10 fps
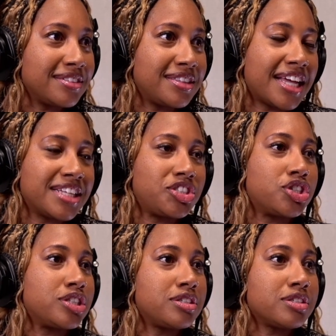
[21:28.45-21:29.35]
That's
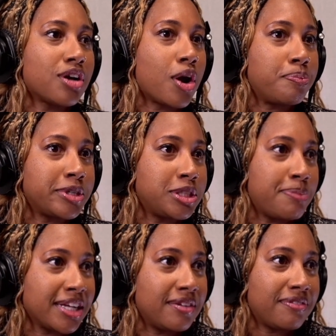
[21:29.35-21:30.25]
just our
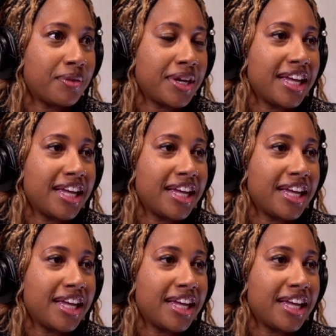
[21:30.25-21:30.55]
perspective on it.